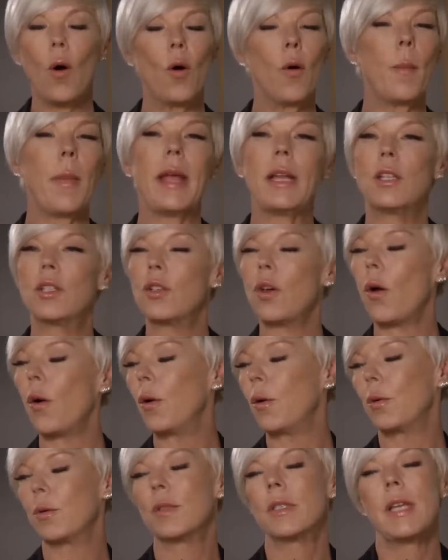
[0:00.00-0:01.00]
all made
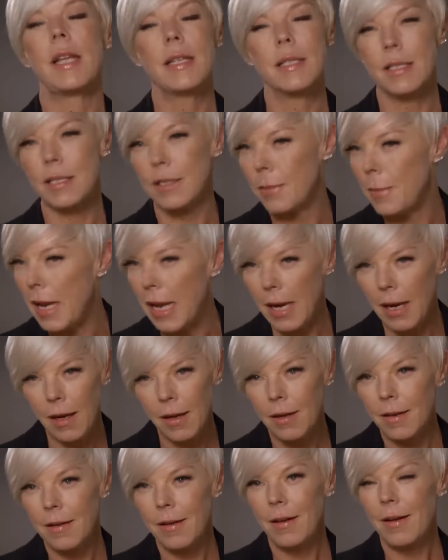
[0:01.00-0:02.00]
total sense to
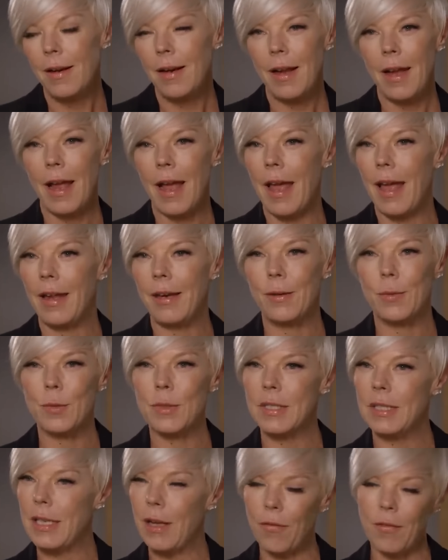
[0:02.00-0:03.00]
me. And it
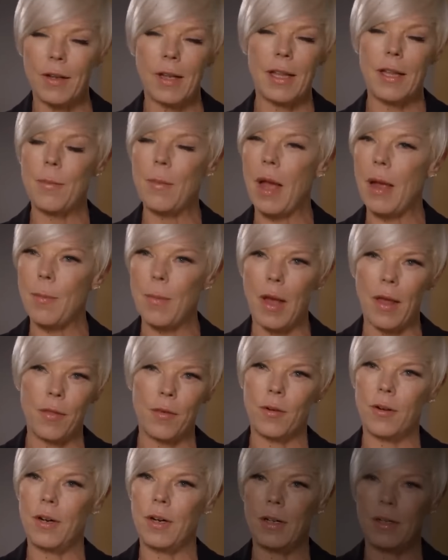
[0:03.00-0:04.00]
was definitely my mother,